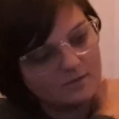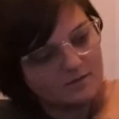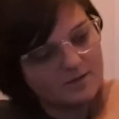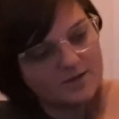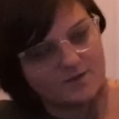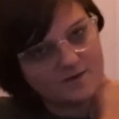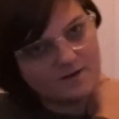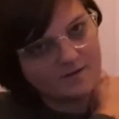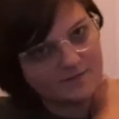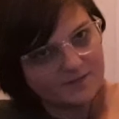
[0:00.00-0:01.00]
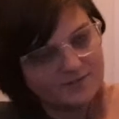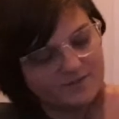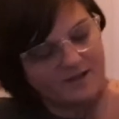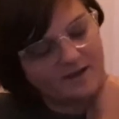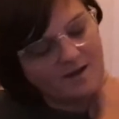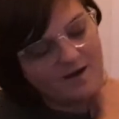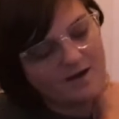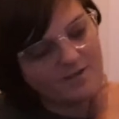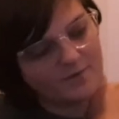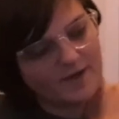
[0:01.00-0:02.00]
And you can also do that
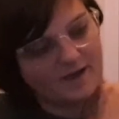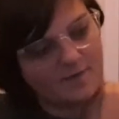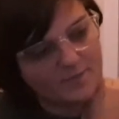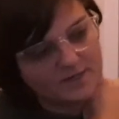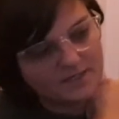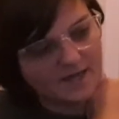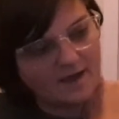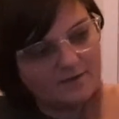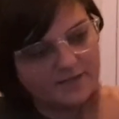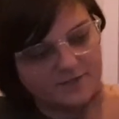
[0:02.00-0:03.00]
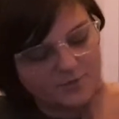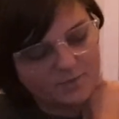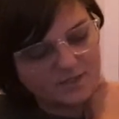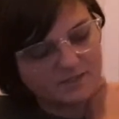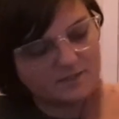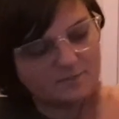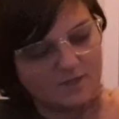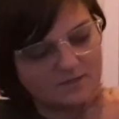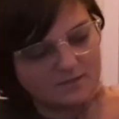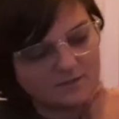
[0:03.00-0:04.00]
all the way up and down that trapezius
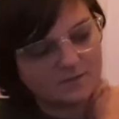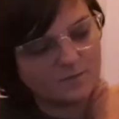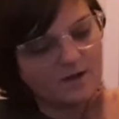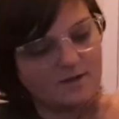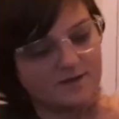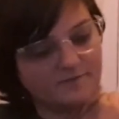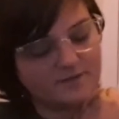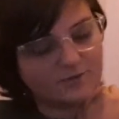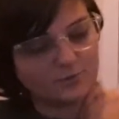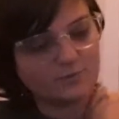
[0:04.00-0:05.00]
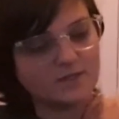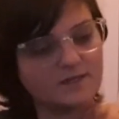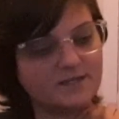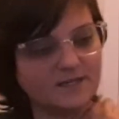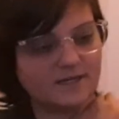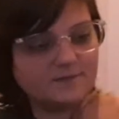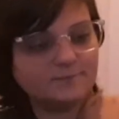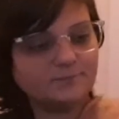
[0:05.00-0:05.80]
muscle as well, and it feels really good.